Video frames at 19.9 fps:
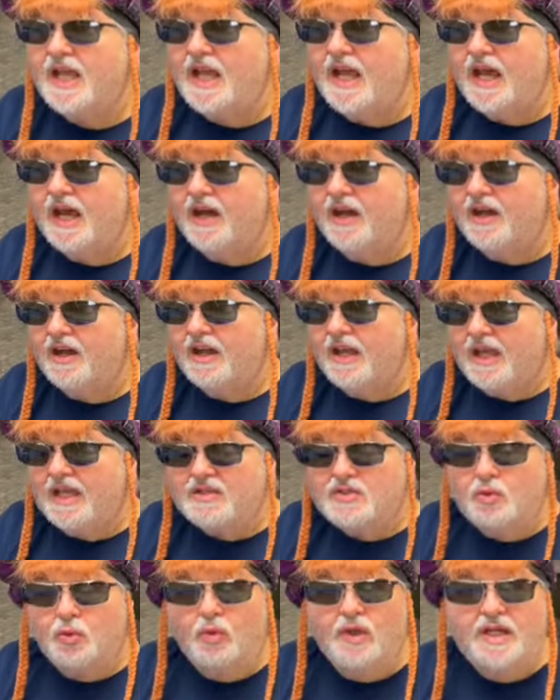uh,
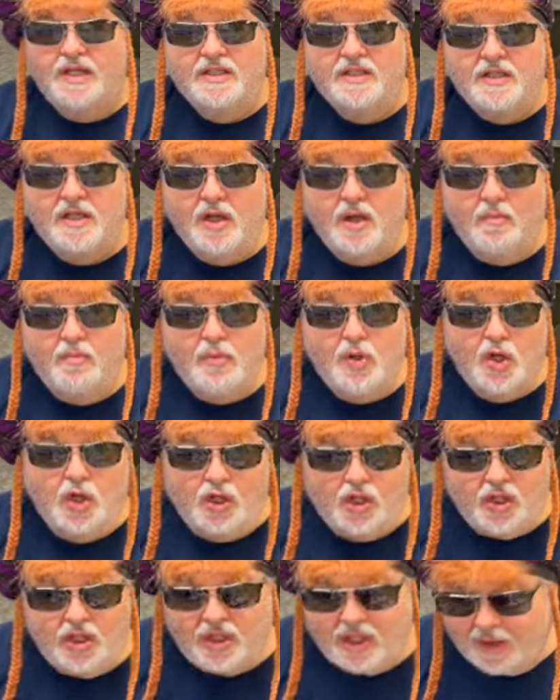has written a
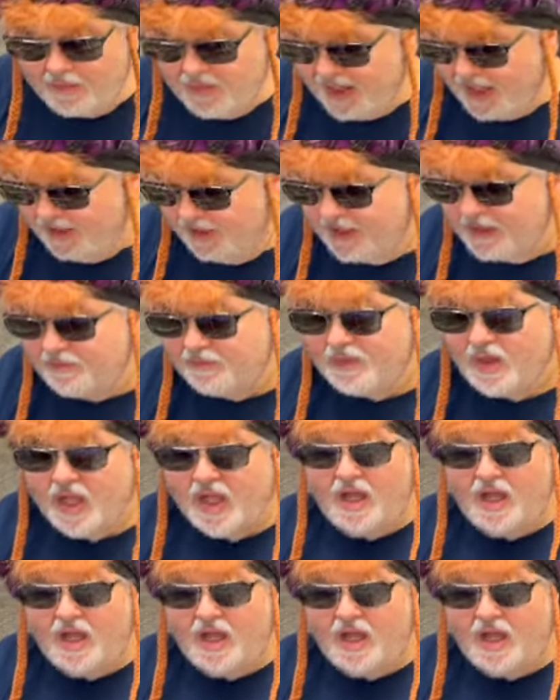book about it.